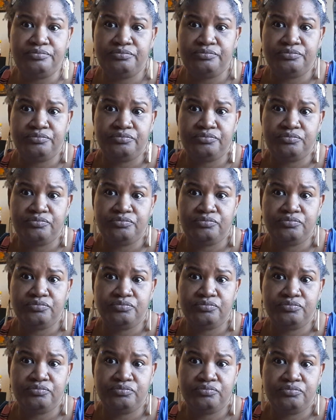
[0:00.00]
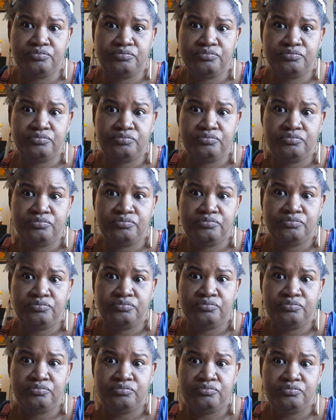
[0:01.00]

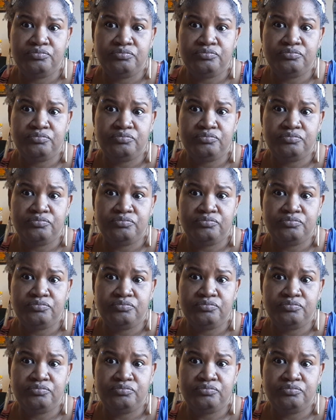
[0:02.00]
(silence)